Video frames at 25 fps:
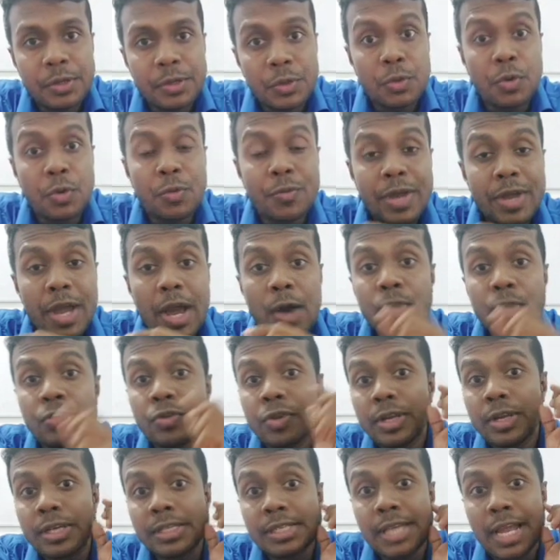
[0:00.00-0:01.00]
You know, we
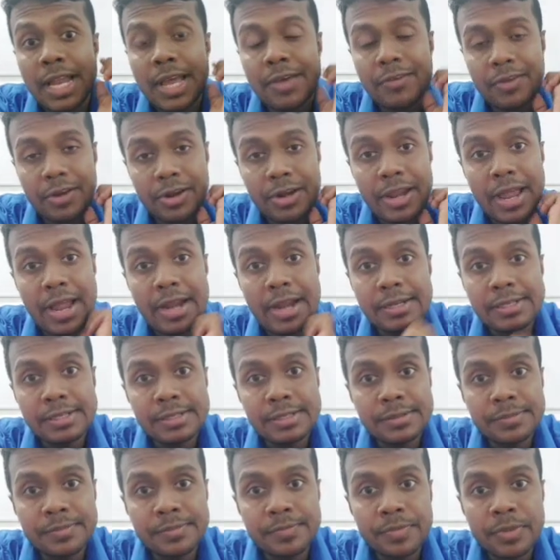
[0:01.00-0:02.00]
have three salivary
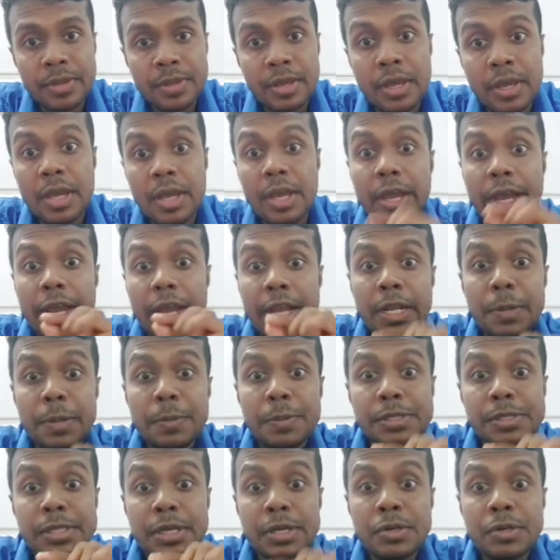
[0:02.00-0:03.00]
glands.
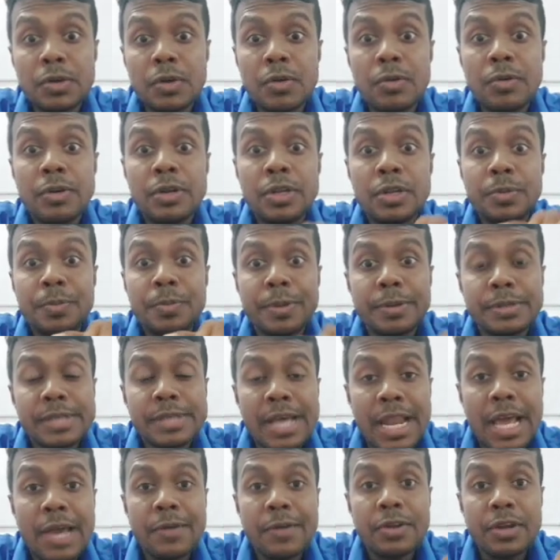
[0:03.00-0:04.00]
80% of
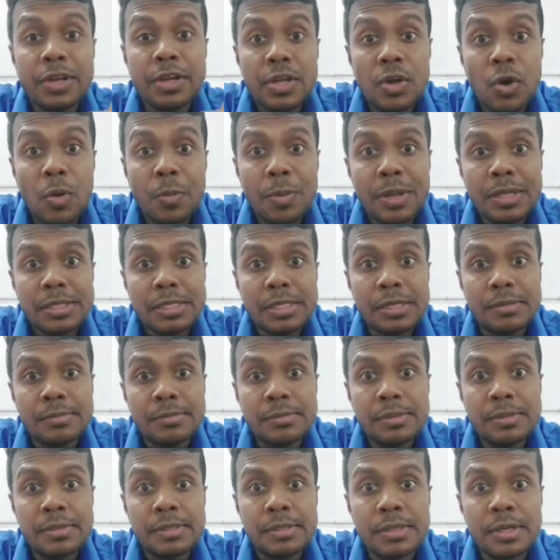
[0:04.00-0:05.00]
salivary
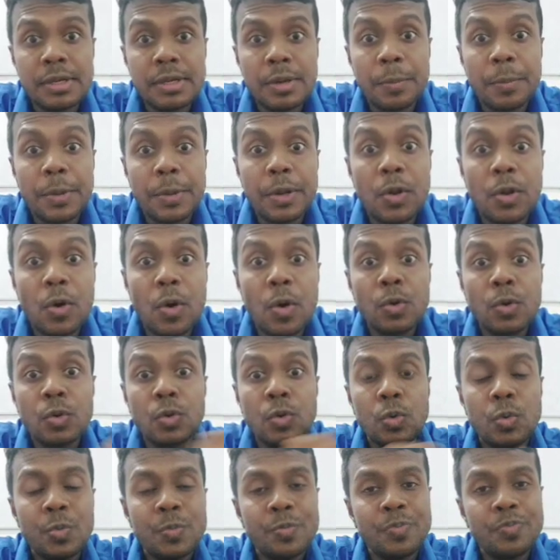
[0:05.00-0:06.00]
neoplasms
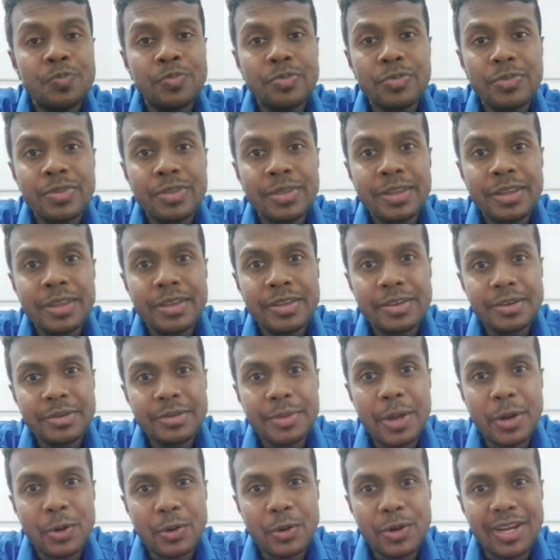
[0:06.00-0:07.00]
belong to
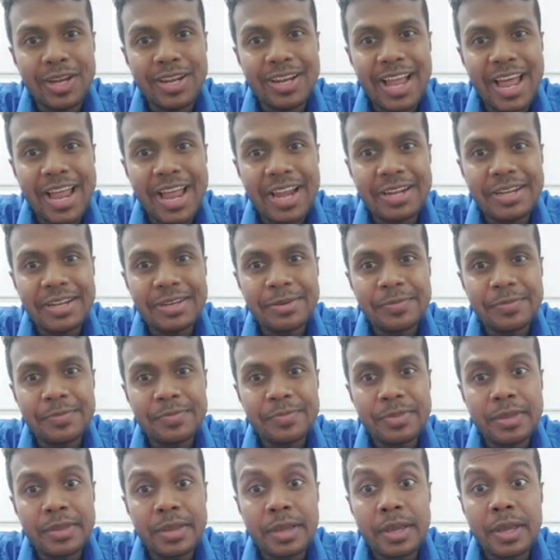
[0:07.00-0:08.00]
parotid gland.
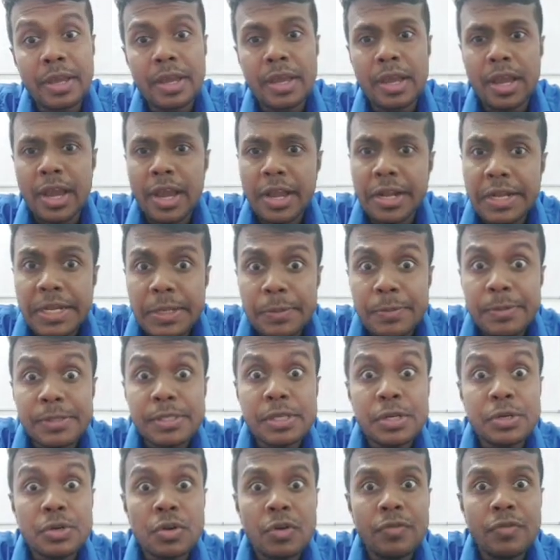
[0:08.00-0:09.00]

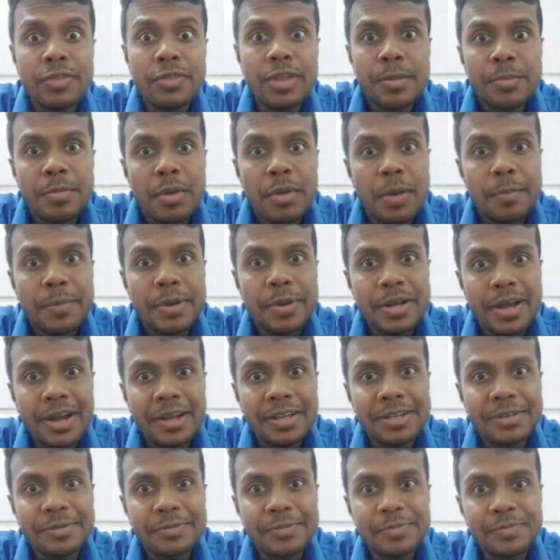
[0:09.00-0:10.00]
80% of them are
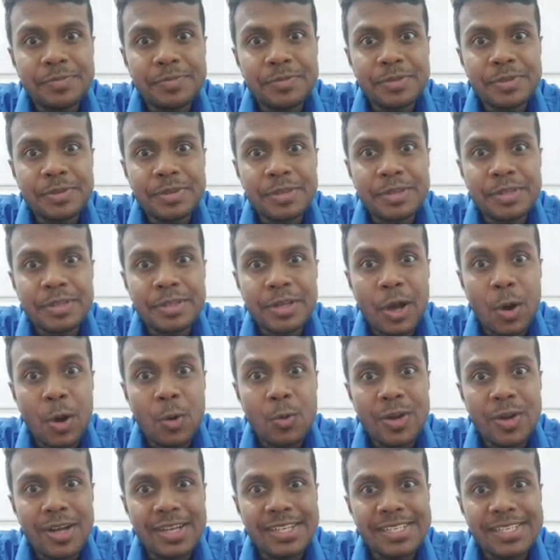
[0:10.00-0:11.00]
benign.
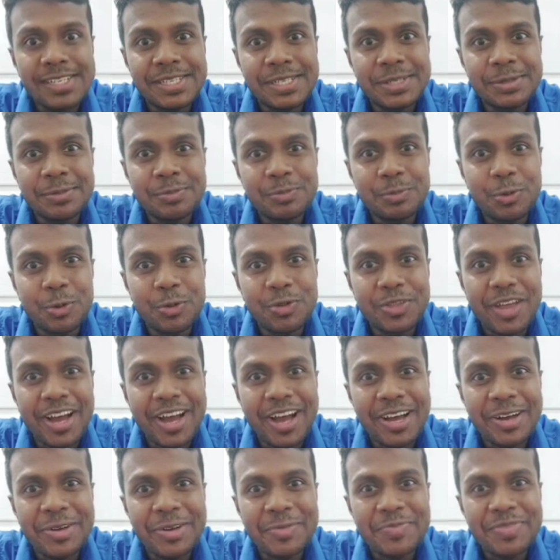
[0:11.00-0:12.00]
How nice, both
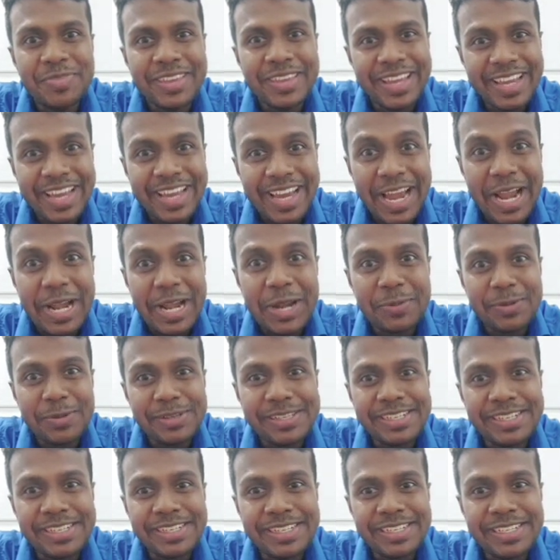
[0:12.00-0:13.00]
are
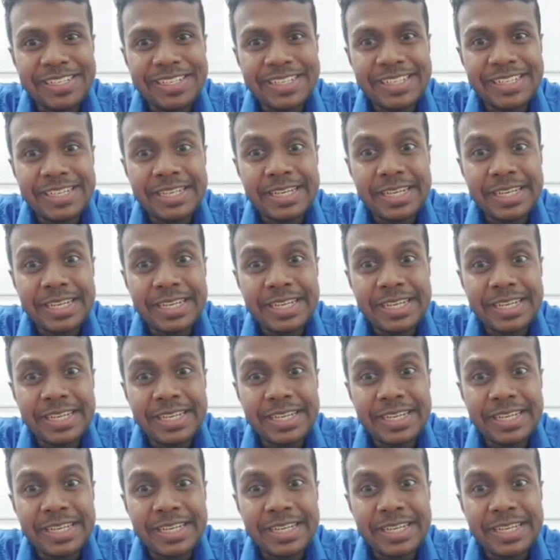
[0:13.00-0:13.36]
80%.